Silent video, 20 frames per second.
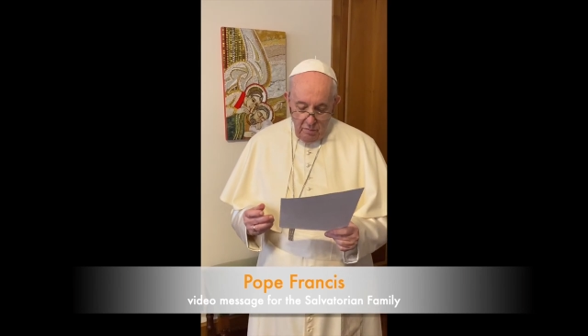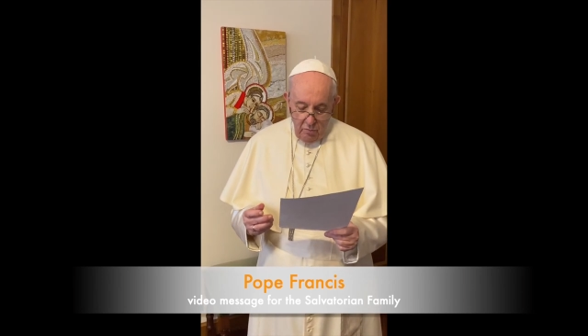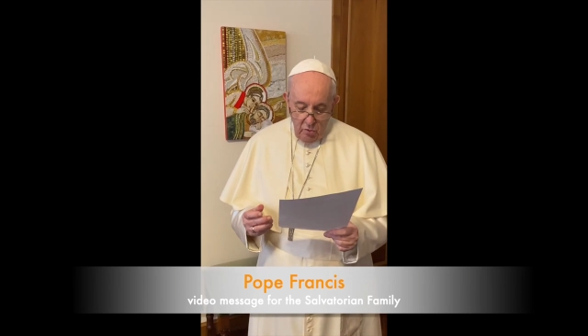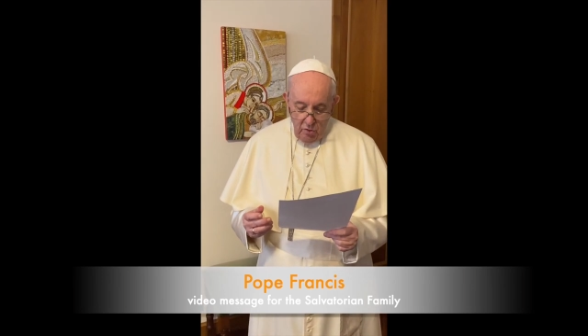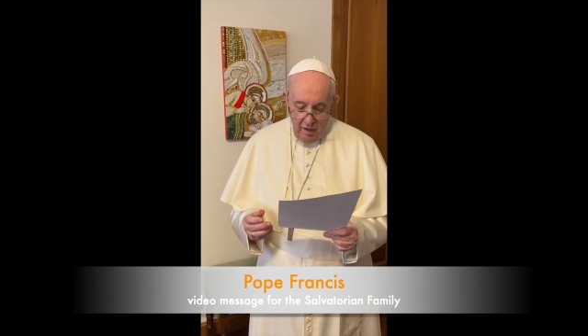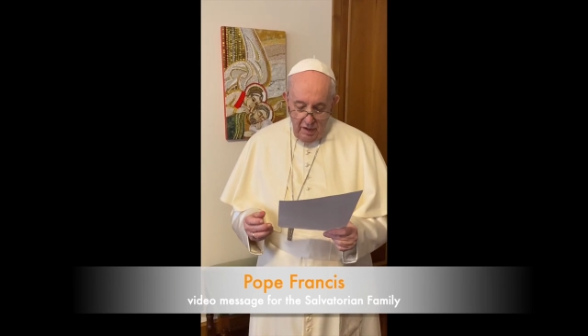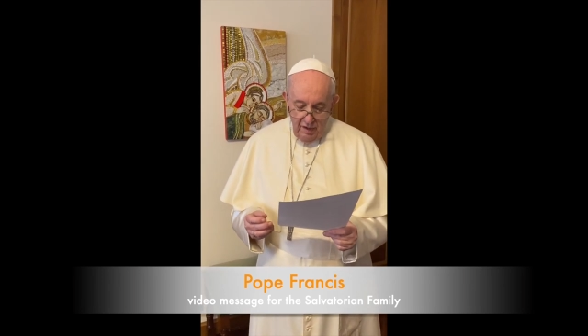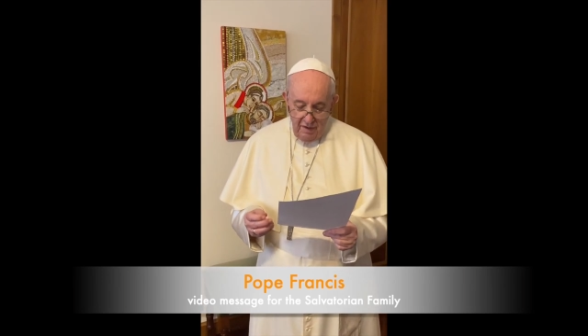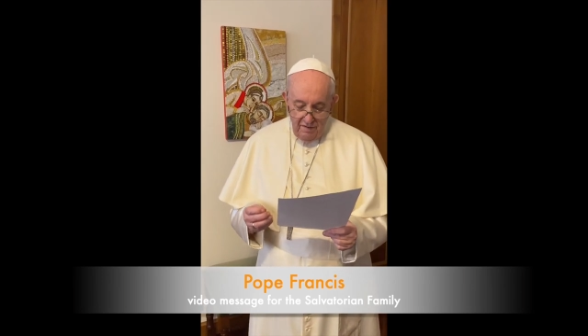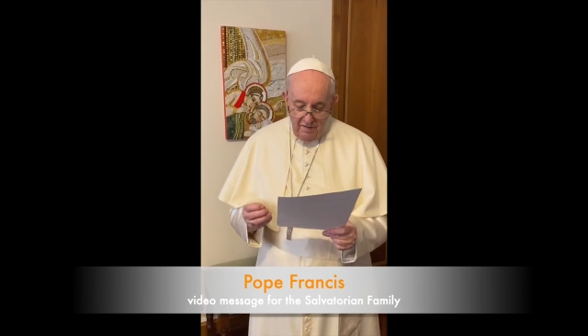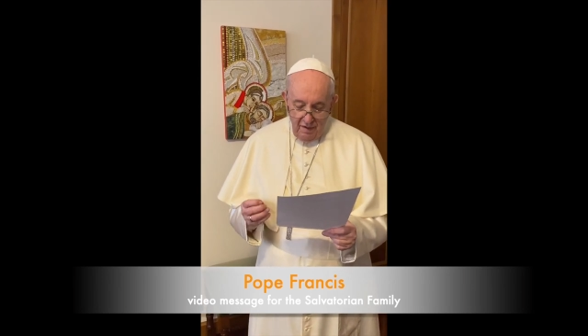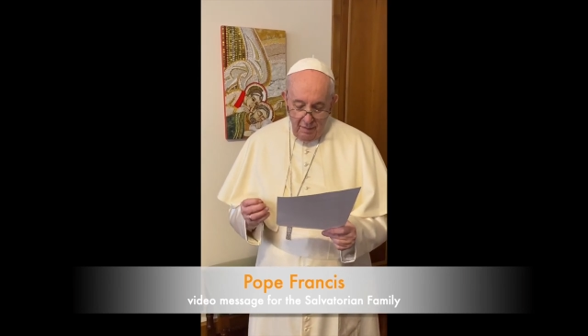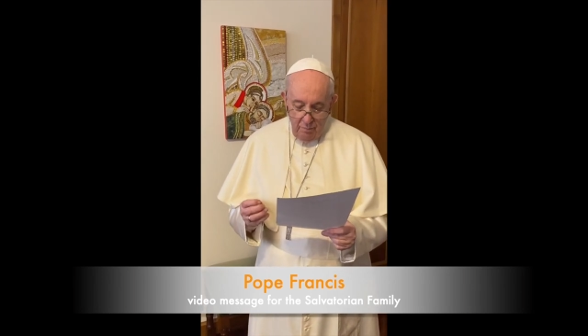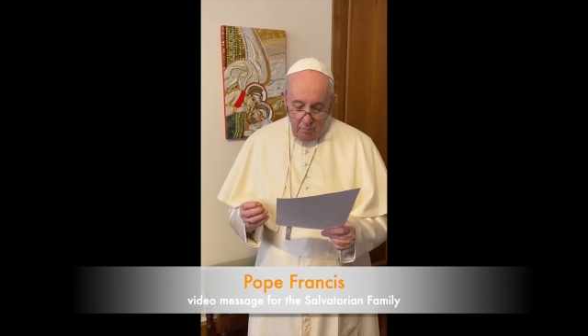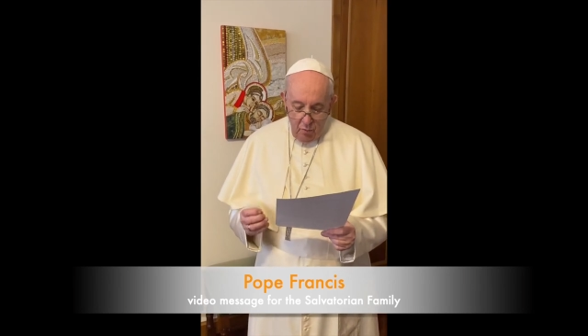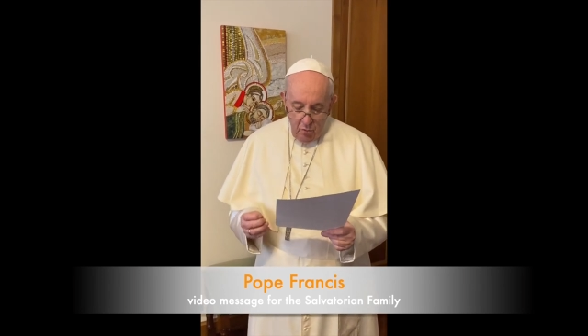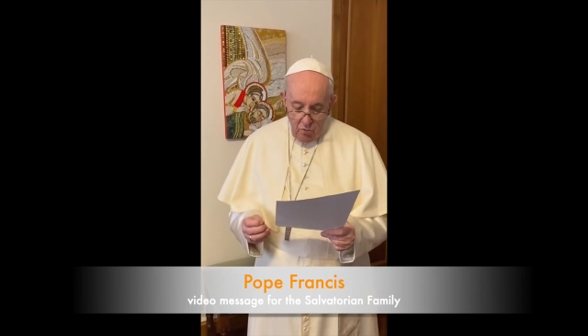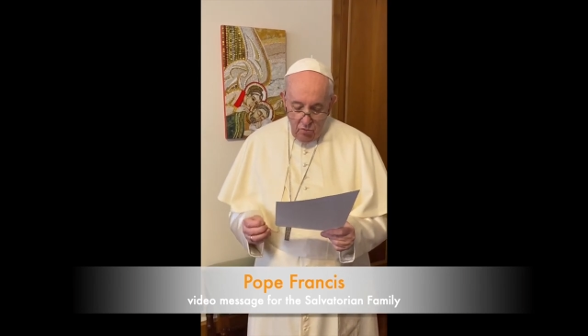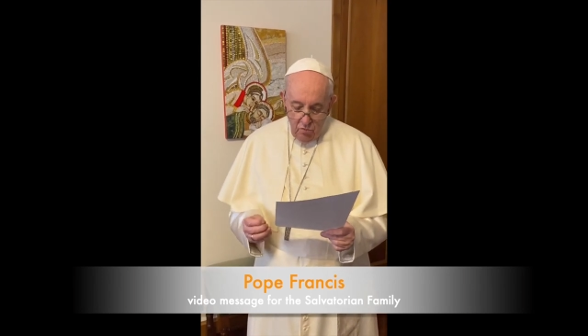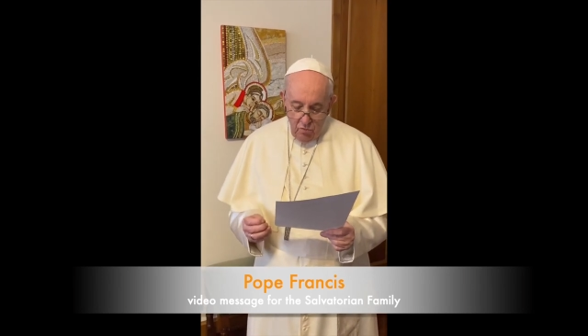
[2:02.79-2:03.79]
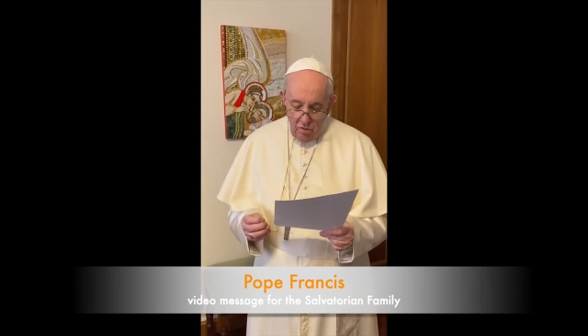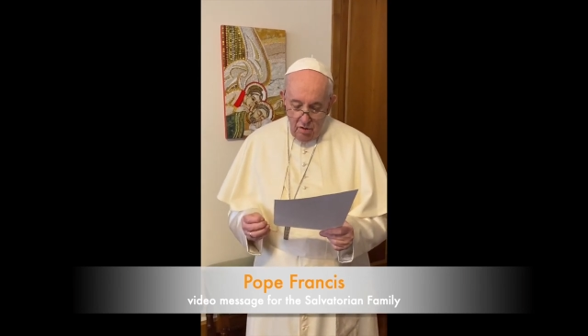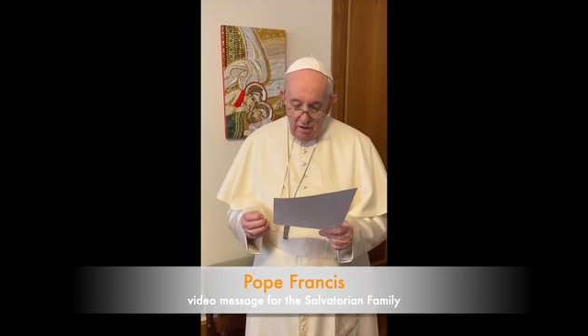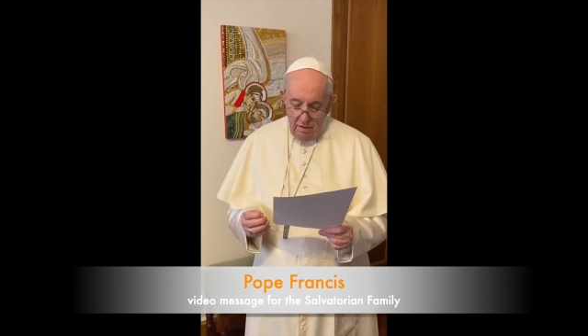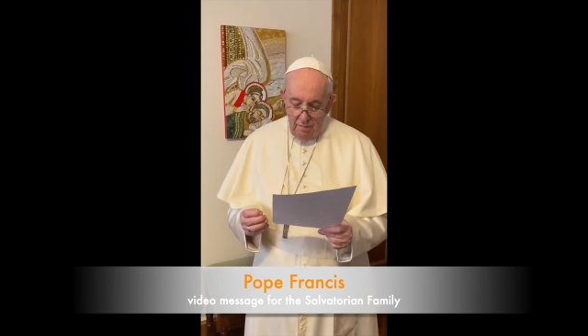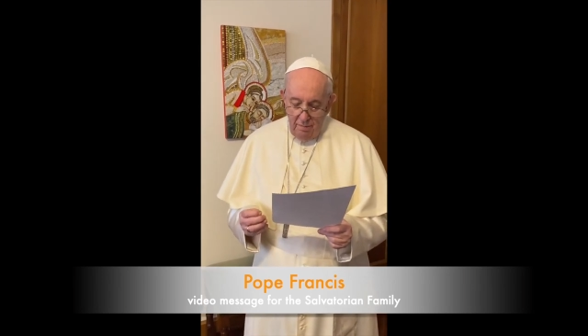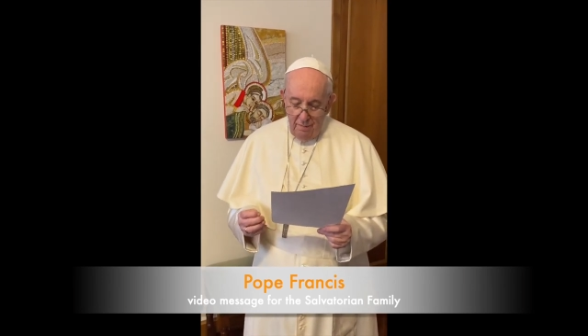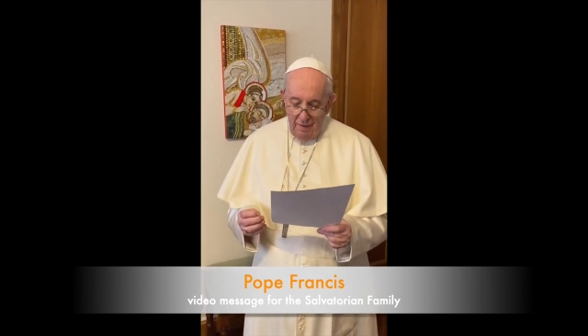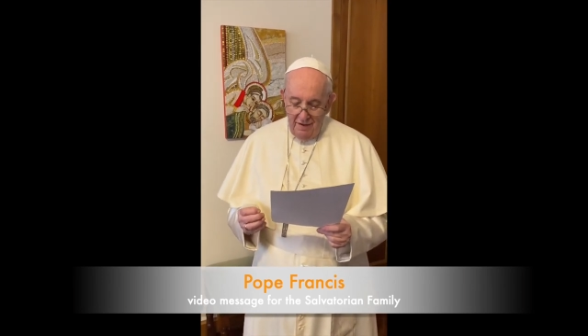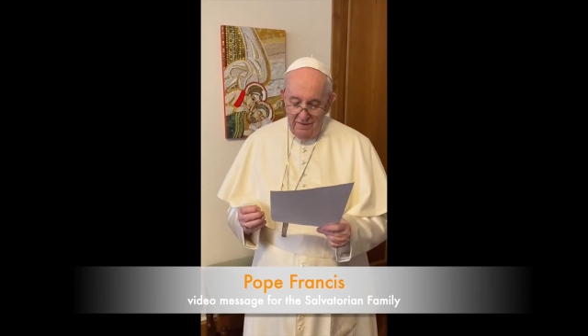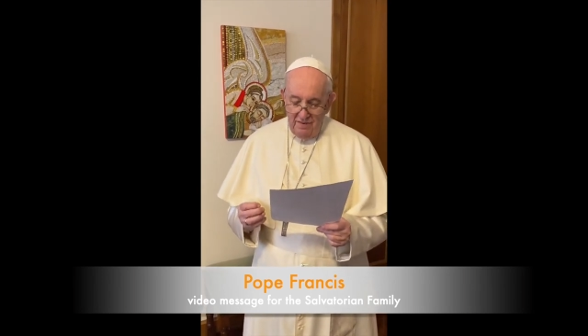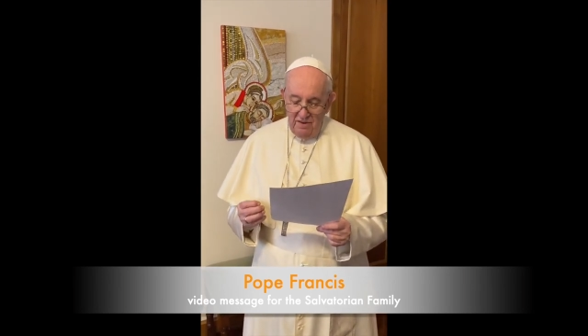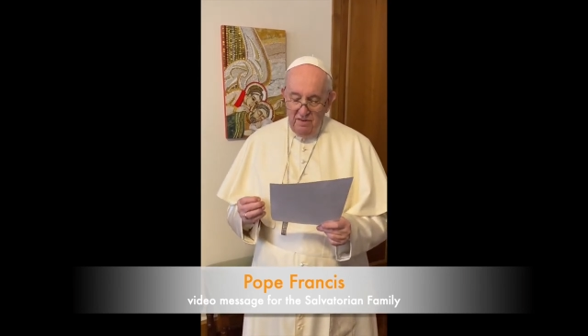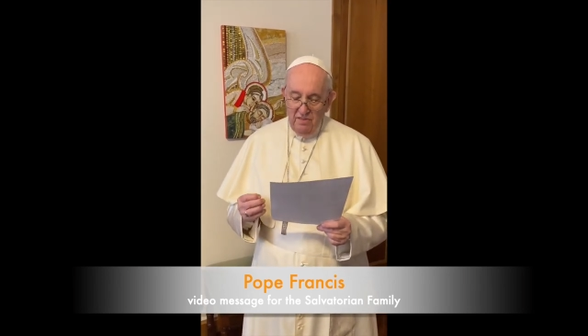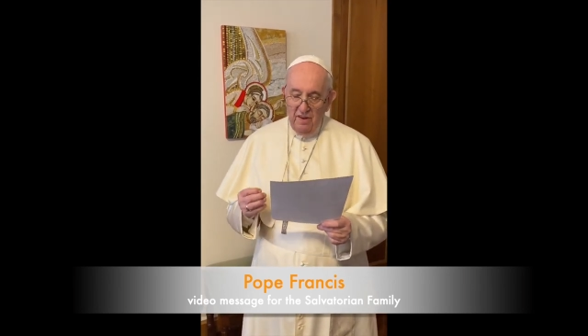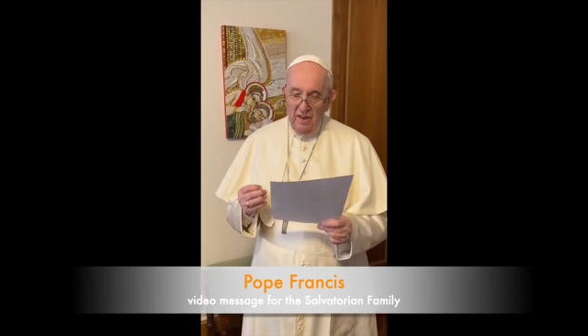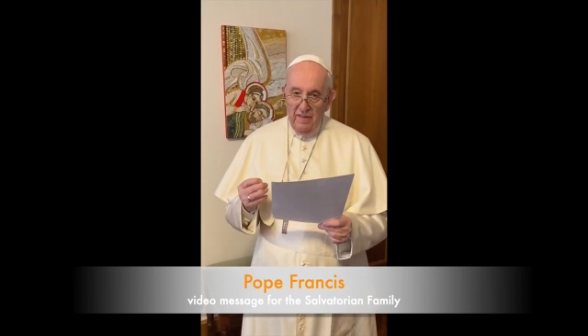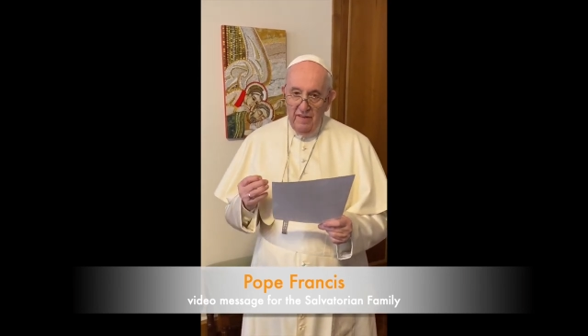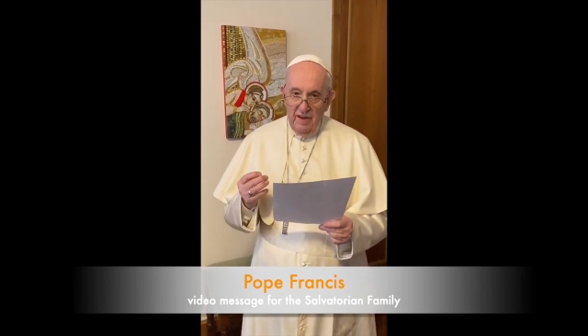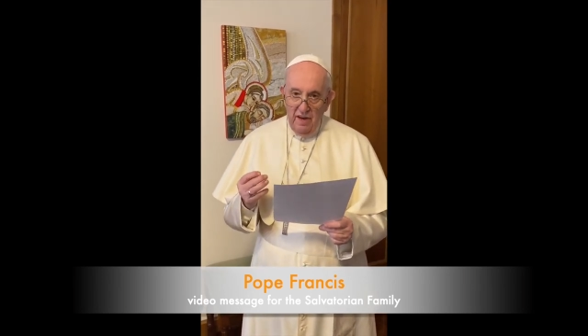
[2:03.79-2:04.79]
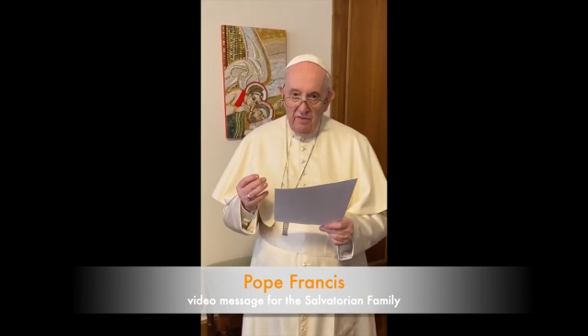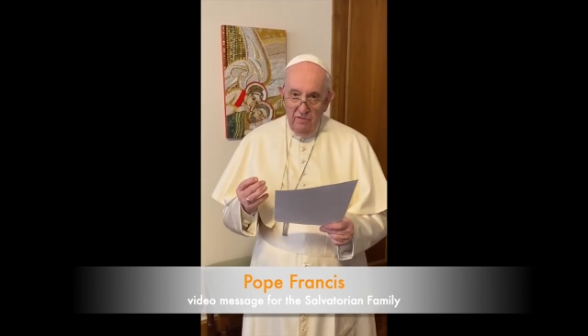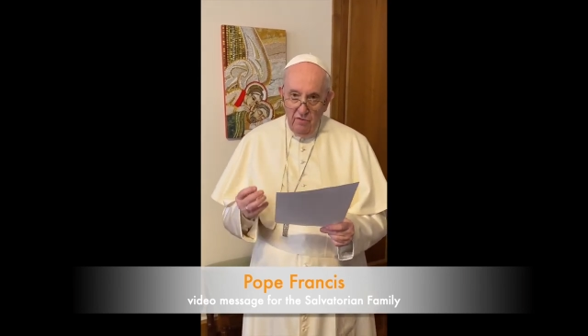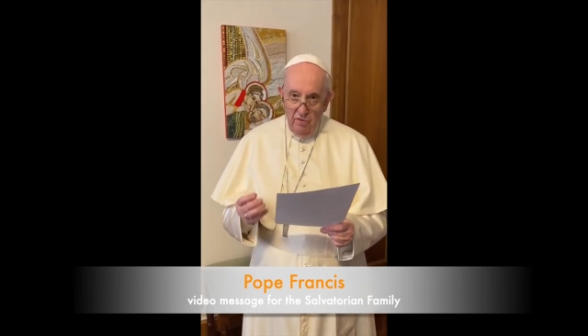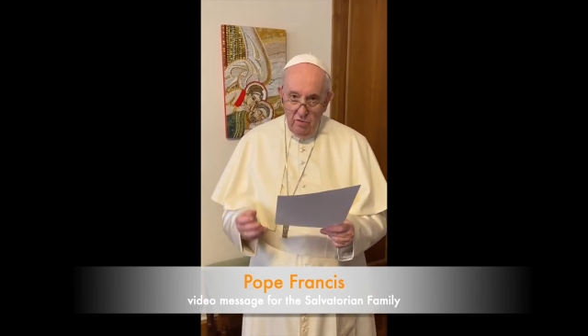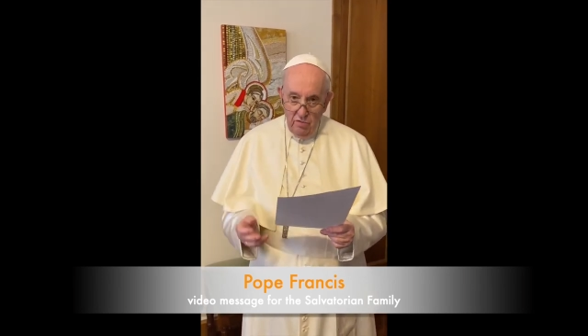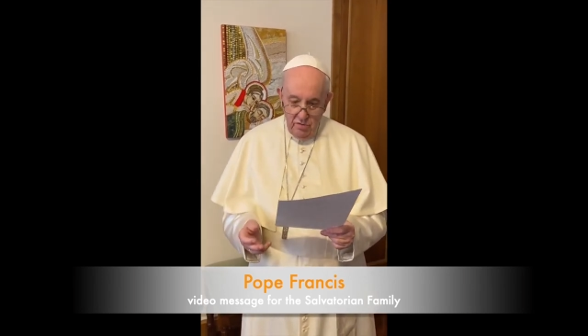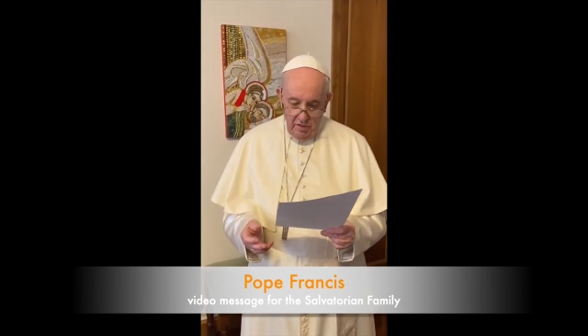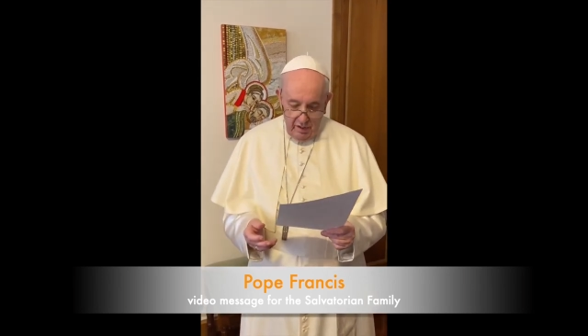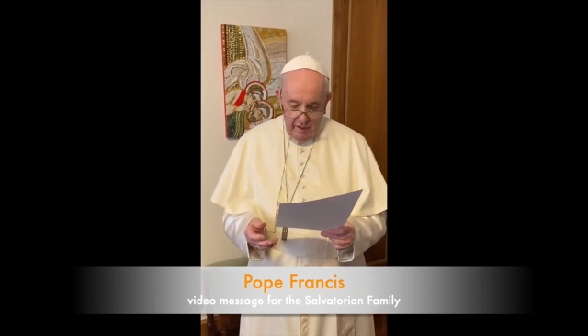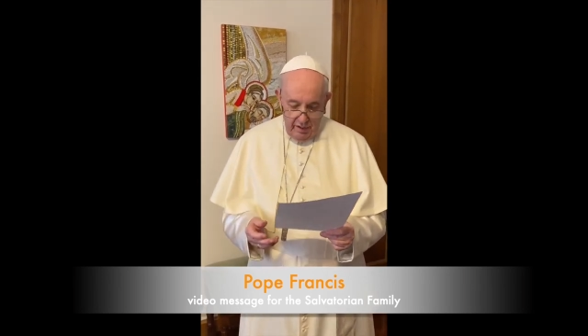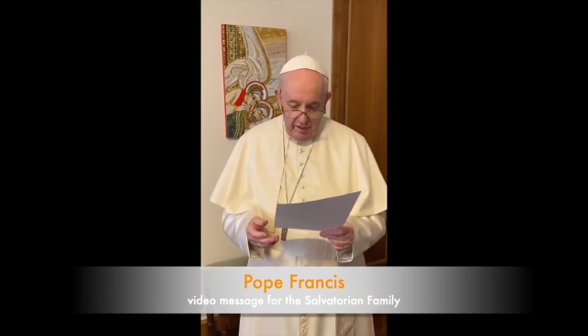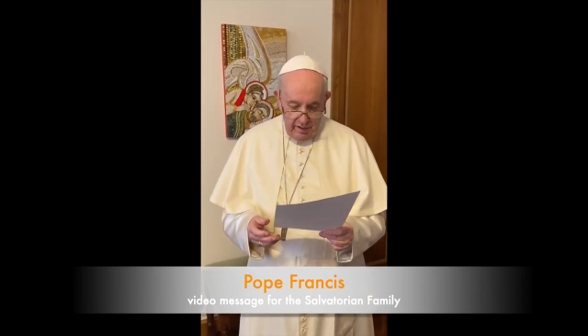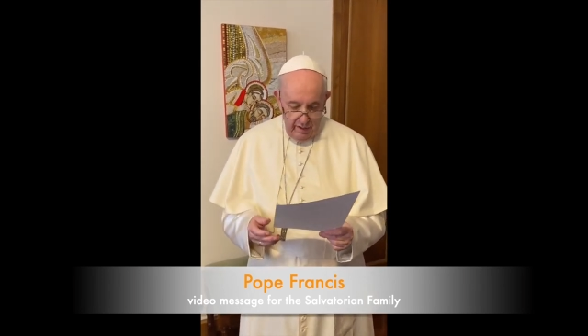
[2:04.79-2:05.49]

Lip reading: men and women, apostles beyond borders,